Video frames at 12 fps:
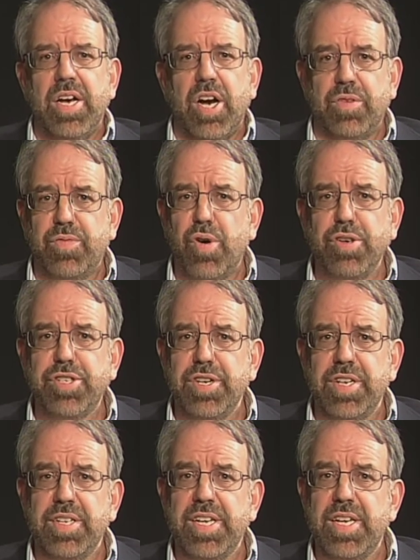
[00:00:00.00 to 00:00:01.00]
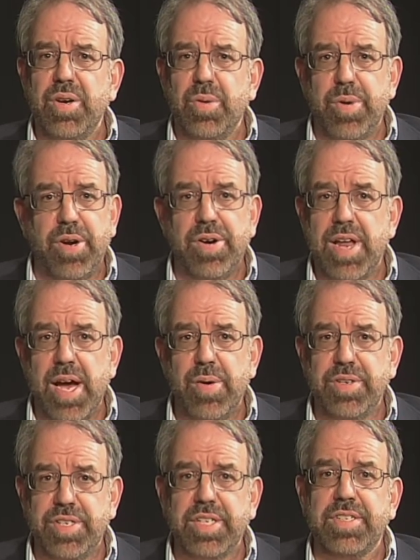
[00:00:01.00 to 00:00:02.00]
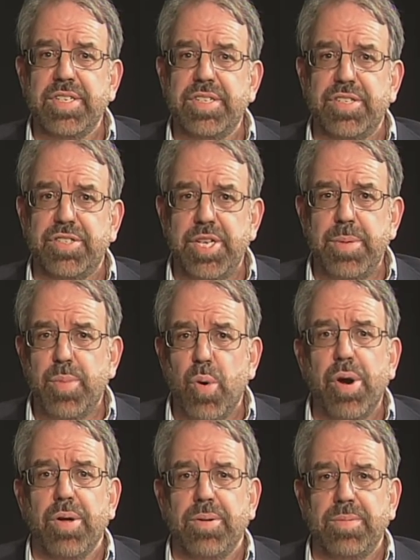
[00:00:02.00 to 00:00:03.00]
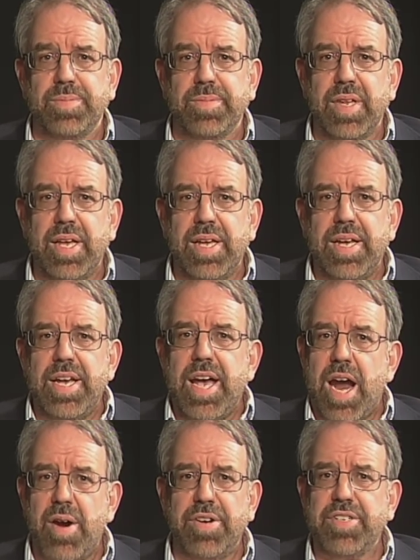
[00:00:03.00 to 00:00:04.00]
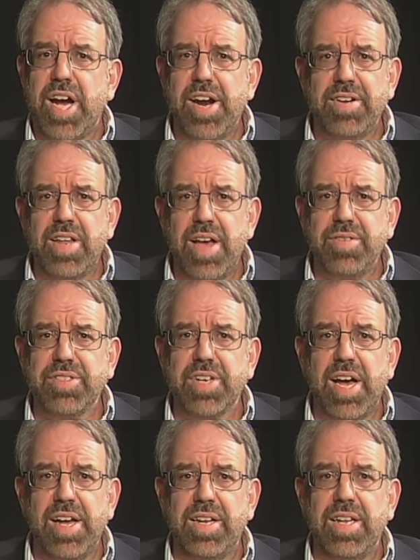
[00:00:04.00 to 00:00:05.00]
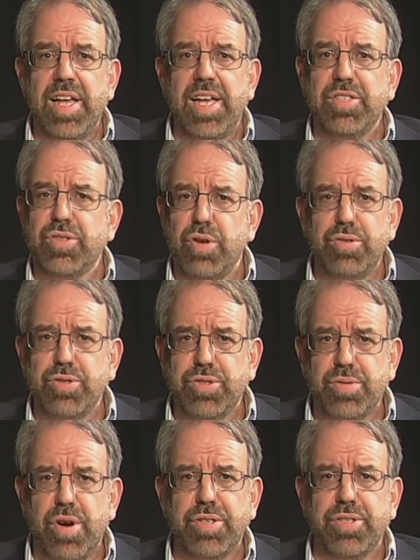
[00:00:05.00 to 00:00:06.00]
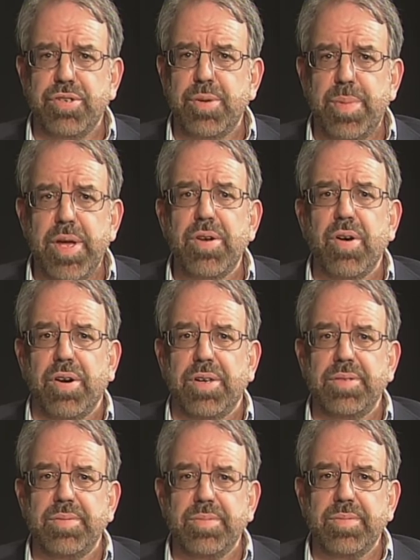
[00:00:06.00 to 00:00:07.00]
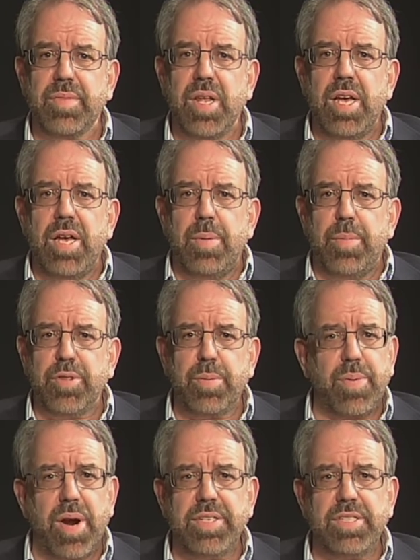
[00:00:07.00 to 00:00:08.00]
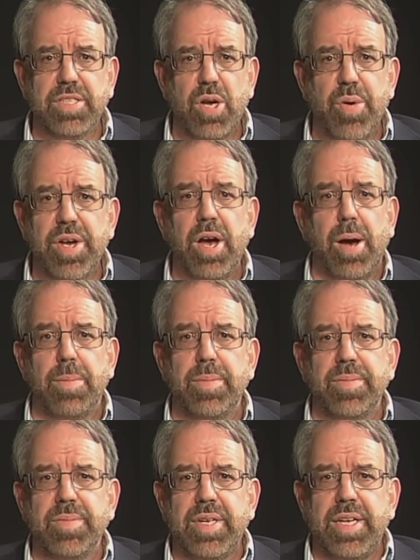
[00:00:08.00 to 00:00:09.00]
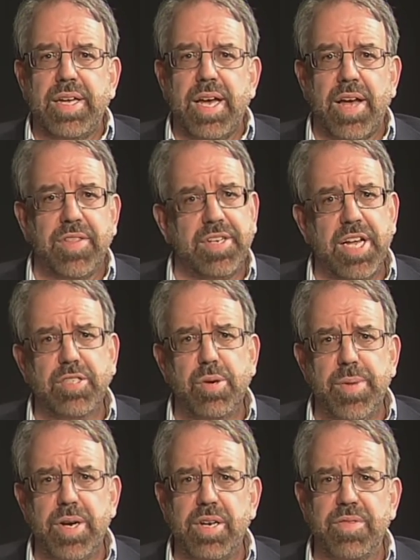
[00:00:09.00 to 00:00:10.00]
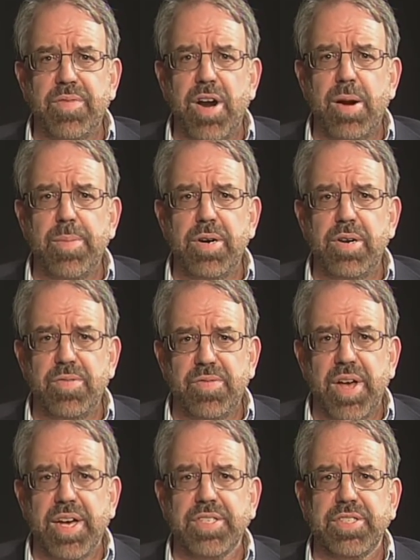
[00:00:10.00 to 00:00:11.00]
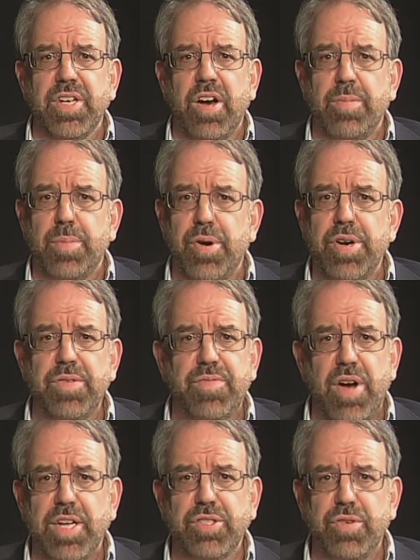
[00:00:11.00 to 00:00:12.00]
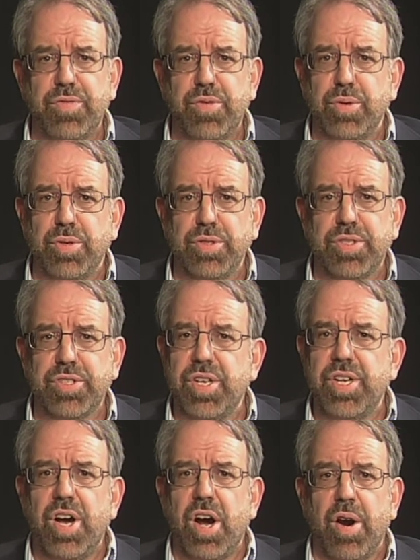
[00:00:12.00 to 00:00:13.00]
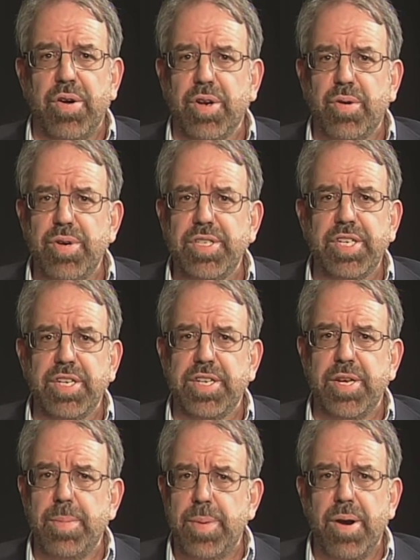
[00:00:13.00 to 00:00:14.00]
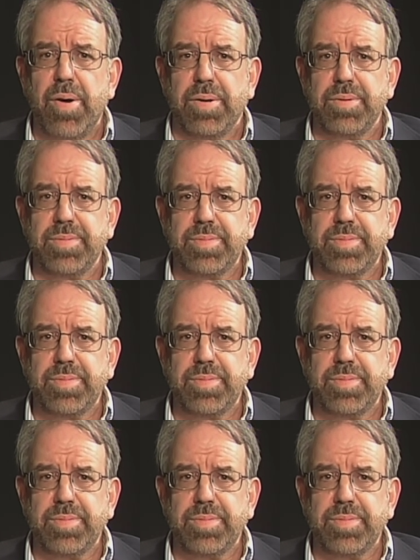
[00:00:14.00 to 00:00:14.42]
Unfortunately, we are now addicted to cheap oil. Our entire lifestyle and social structure depend on it. But the price is going up, and the detrimental environmental effects of burning fossil fuels are increasingly apparent.